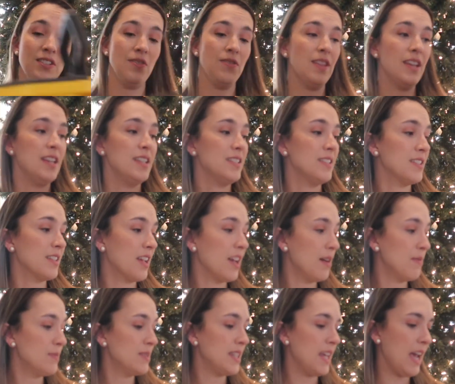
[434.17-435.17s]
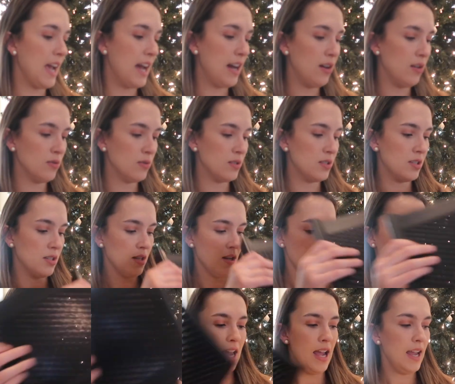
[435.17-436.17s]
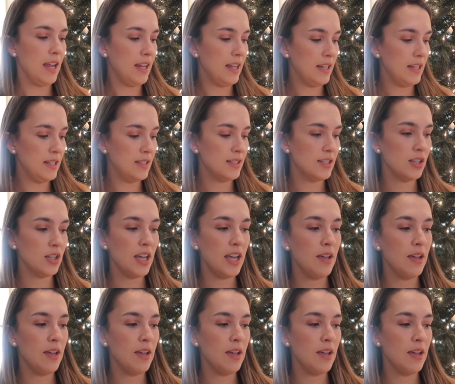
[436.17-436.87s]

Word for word: So this comes out and